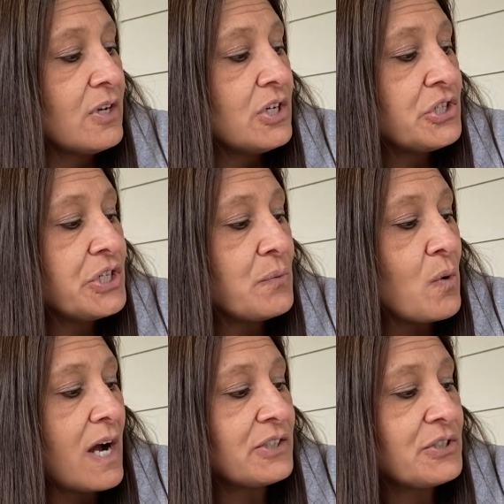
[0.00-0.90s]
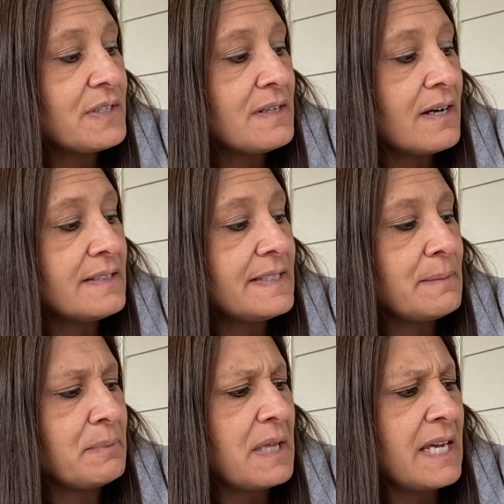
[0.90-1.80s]
She watched
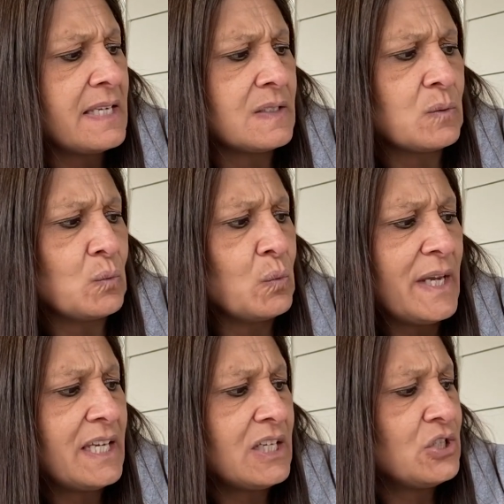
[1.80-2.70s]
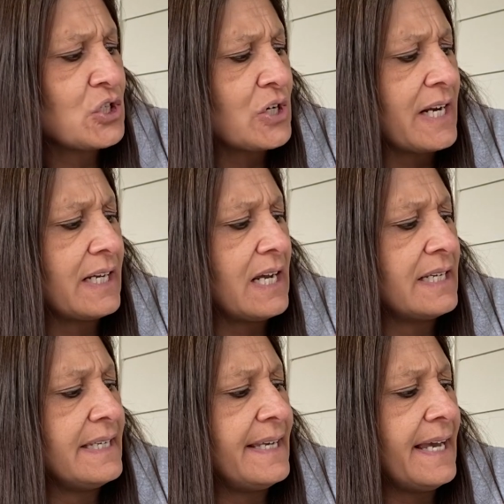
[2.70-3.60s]
Anansi play his wicked trick
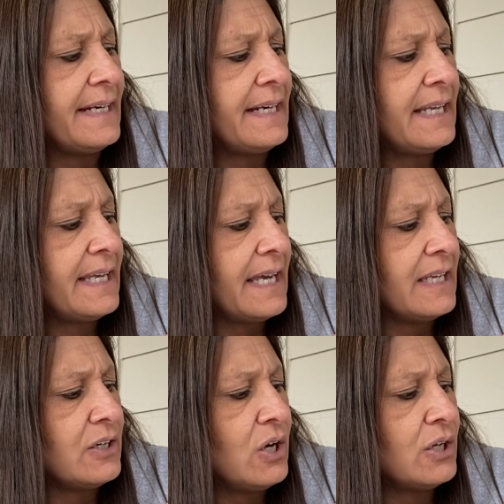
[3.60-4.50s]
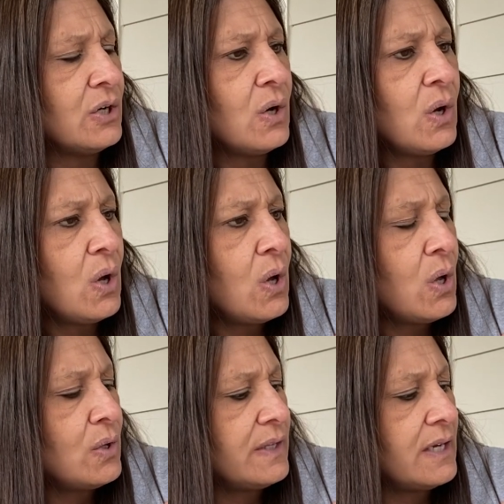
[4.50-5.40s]
again and again on
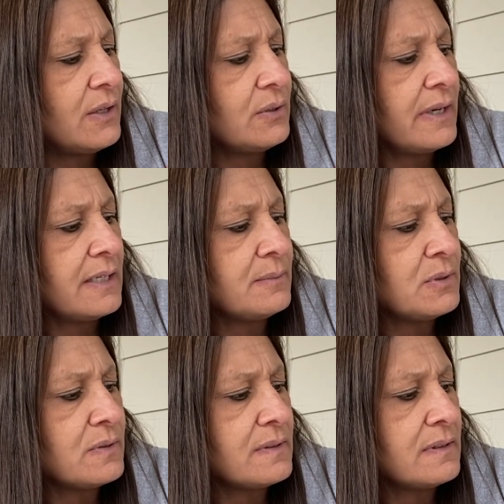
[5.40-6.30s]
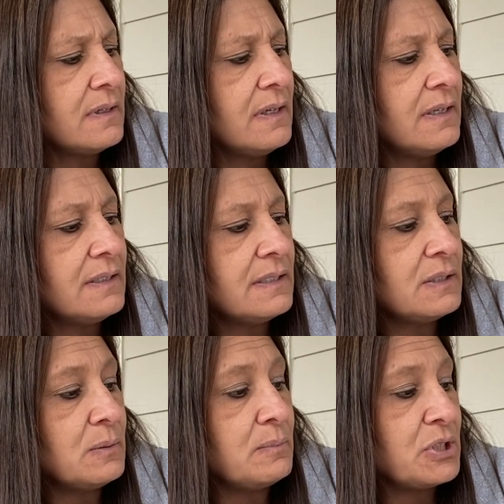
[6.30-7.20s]
all the other animals.
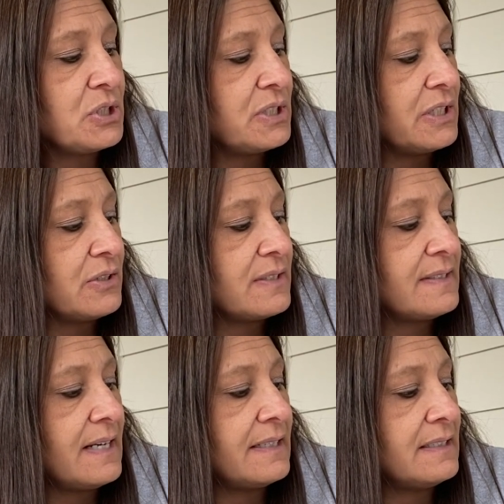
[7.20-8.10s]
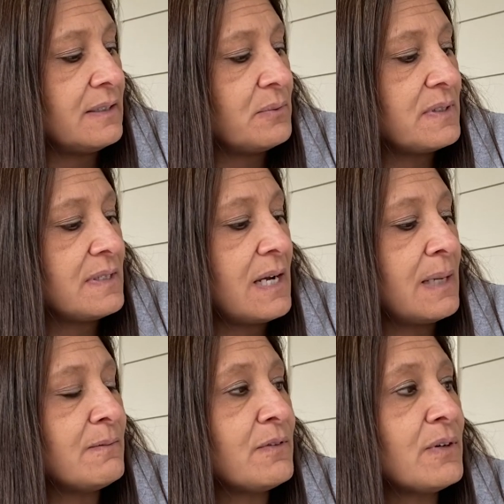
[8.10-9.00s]
Little bush deer decided it was
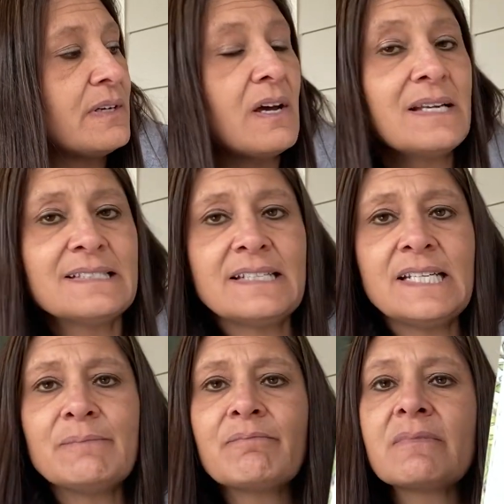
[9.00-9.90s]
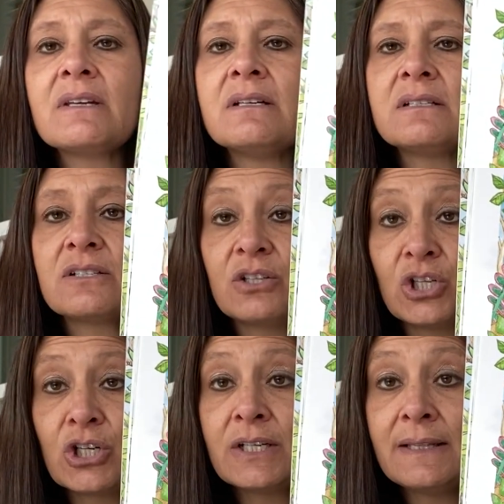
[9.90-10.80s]
time for Anansi to
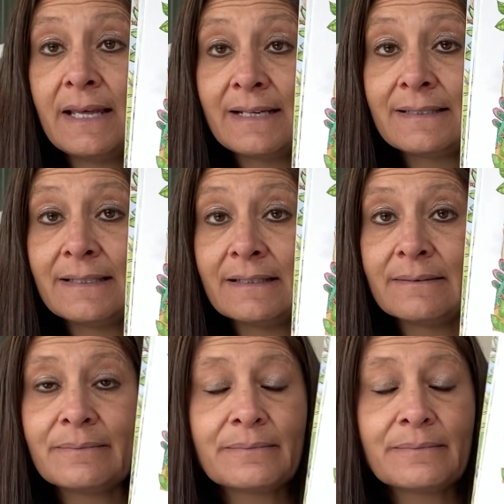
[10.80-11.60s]
learn a lesson.